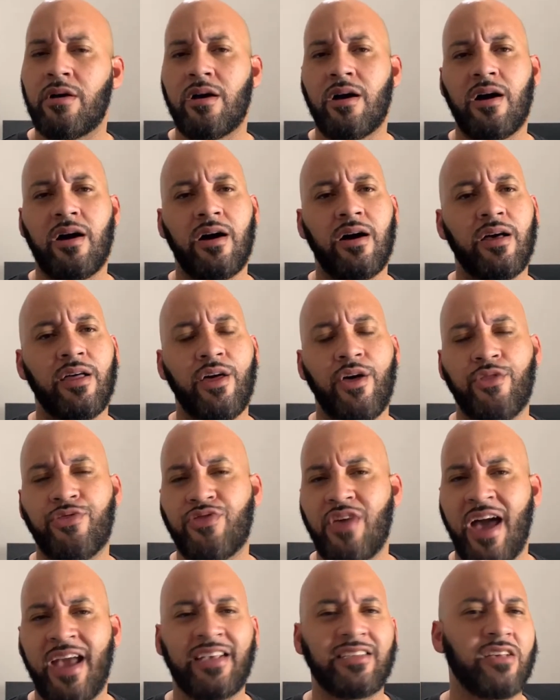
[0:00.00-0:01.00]

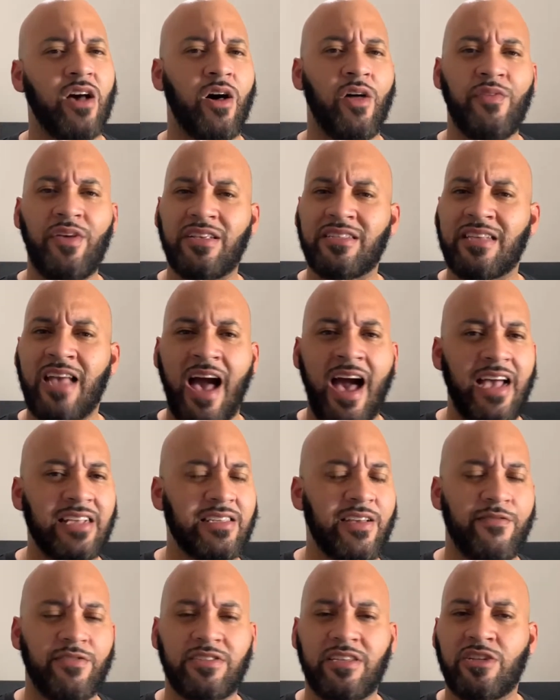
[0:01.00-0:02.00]
Theis, all these guys
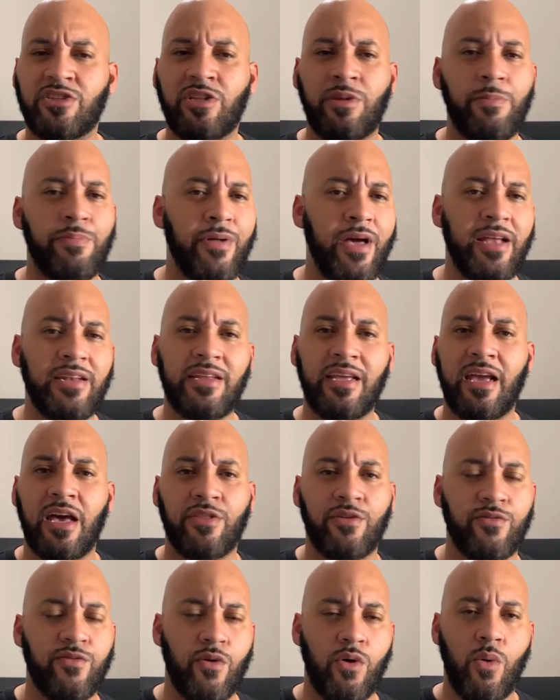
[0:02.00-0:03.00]
have essentially played
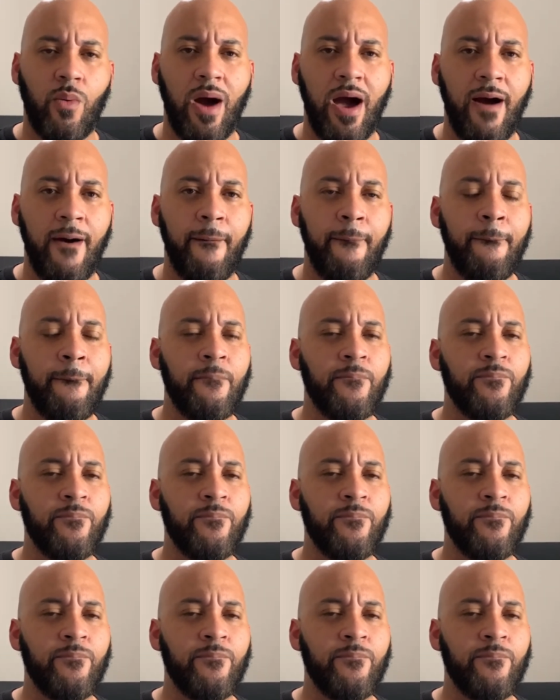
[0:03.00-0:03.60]
together for a while.